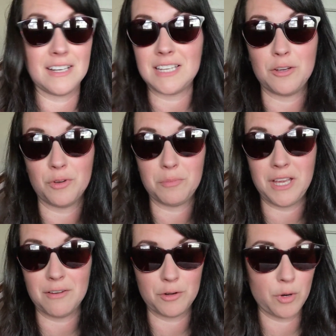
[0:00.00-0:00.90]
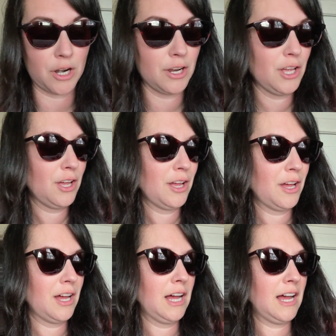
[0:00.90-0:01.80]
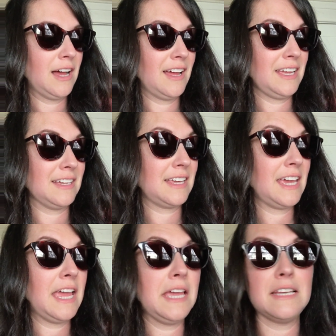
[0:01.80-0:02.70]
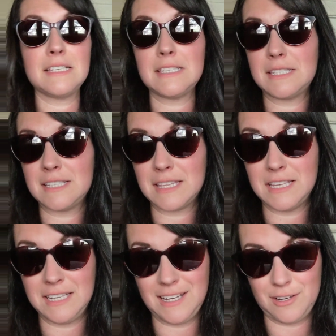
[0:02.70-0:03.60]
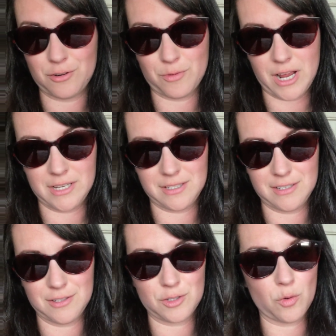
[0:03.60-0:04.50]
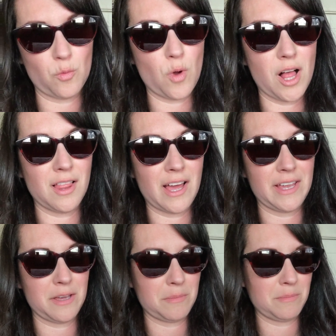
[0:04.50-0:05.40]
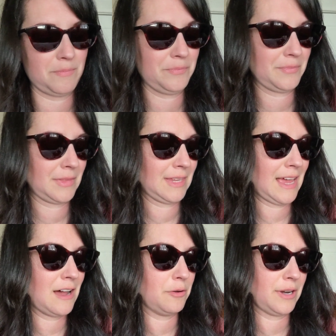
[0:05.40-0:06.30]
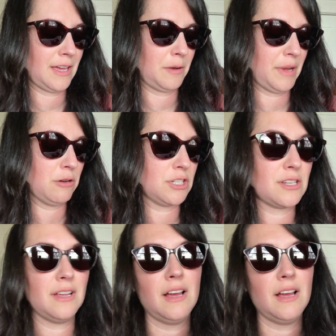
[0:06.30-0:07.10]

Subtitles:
I take with me everywhere in case the need arises while I am out and about.